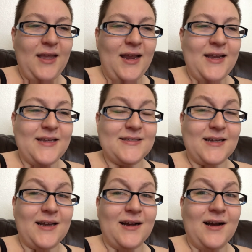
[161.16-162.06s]
And he's
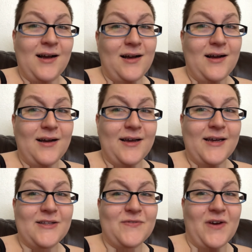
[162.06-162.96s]
like,
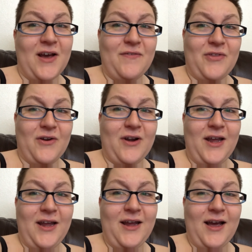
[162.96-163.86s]
it's
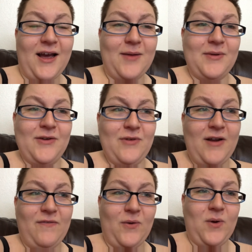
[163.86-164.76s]
5:30. I'm getting
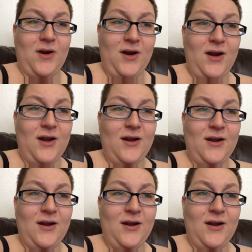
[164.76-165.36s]
ready for work.